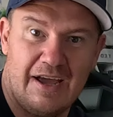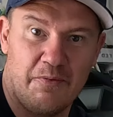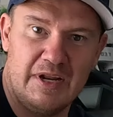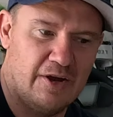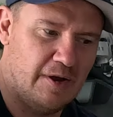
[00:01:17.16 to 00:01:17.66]
have a
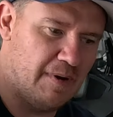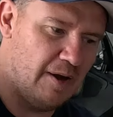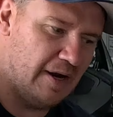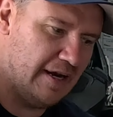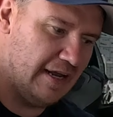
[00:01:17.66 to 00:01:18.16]
video
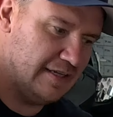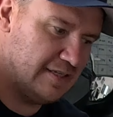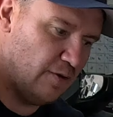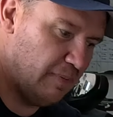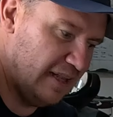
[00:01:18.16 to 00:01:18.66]
about it, and it's
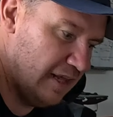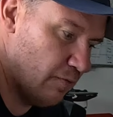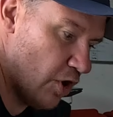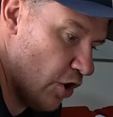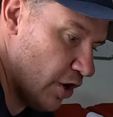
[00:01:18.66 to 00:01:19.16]
completely
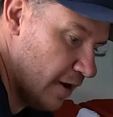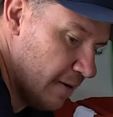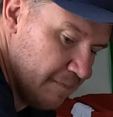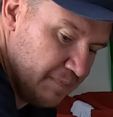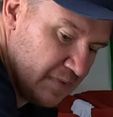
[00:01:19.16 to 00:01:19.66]
wrong
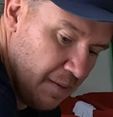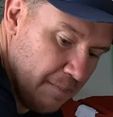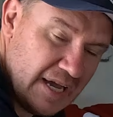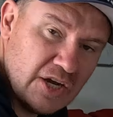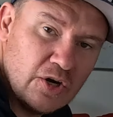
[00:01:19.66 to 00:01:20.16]

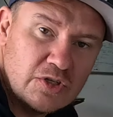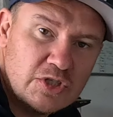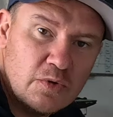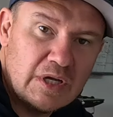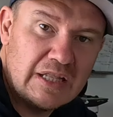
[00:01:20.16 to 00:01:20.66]
because
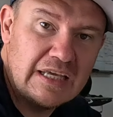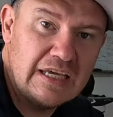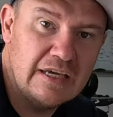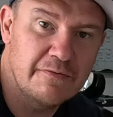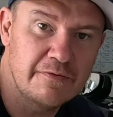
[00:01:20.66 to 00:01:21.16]
you will
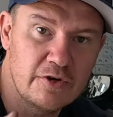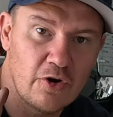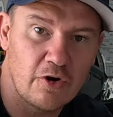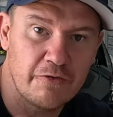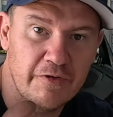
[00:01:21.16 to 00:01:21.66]
leave
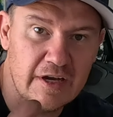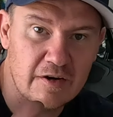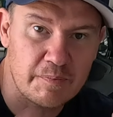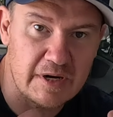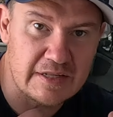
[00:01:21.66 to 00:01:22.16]
your
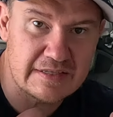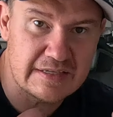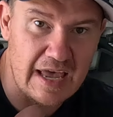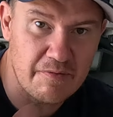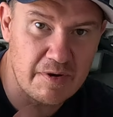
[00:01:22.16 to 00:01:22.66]
fingerprints
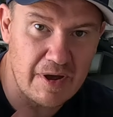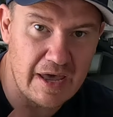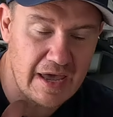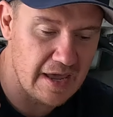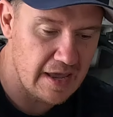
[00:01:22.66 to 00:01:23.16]

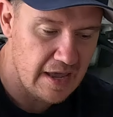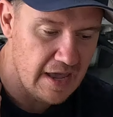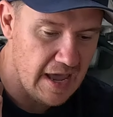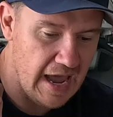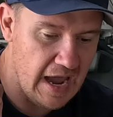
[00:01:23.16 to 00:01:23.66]
everywhere.
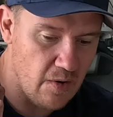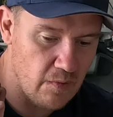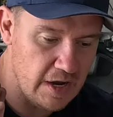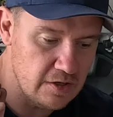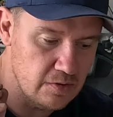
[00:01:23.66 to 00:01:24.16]
And
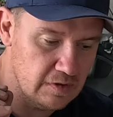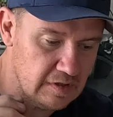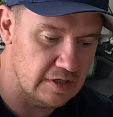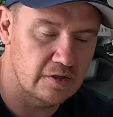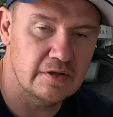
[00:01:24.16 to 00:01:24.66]
when you
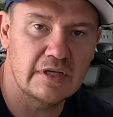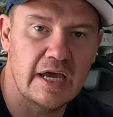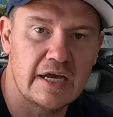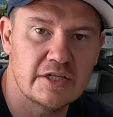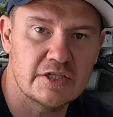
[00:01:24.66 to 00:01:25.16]
turn on the
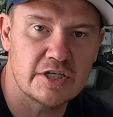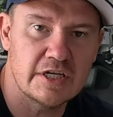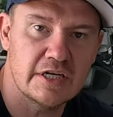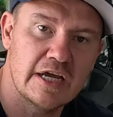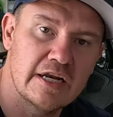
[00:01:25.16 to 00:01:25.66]

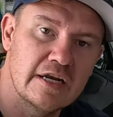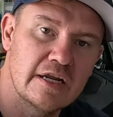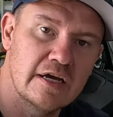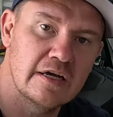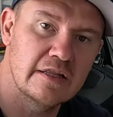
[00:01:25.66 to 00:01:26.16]
engine
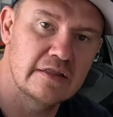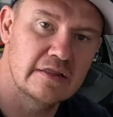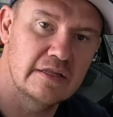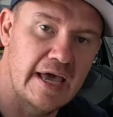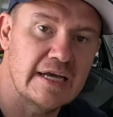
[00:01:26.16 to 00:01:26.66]
and
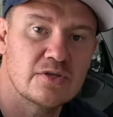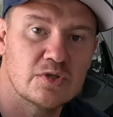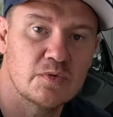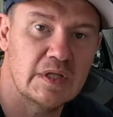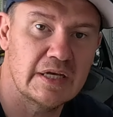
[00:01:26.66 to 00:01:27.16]
the
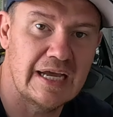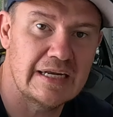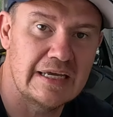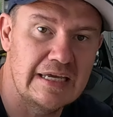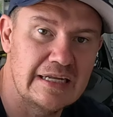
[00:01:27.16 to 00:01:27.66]
exhaust will get
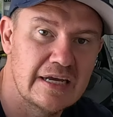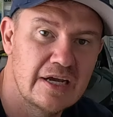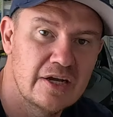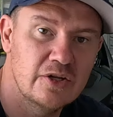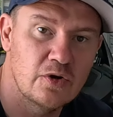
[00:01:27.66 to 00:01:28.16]
the heat,
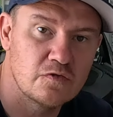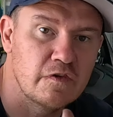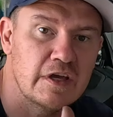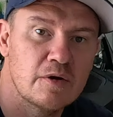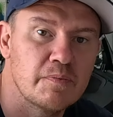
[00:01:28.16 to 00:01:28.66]
those
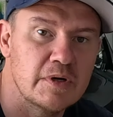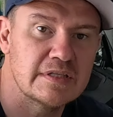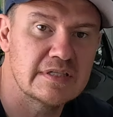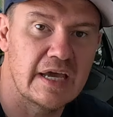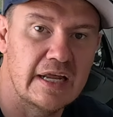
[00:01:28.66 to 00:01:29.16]

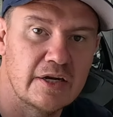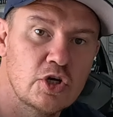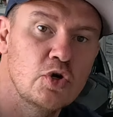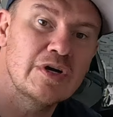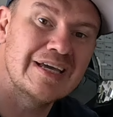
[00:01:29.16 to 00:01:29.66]
fingerprints can
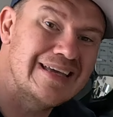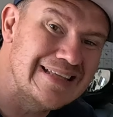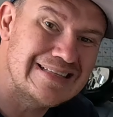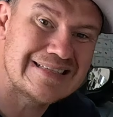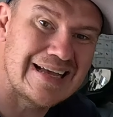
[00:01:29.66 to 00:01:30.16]
cook
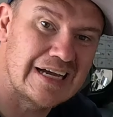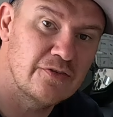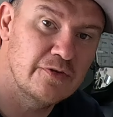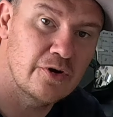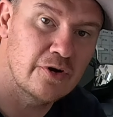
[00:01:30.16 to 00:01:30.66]
inside
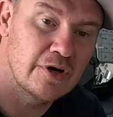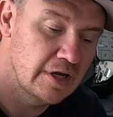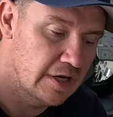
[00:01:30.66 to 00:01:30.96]
of your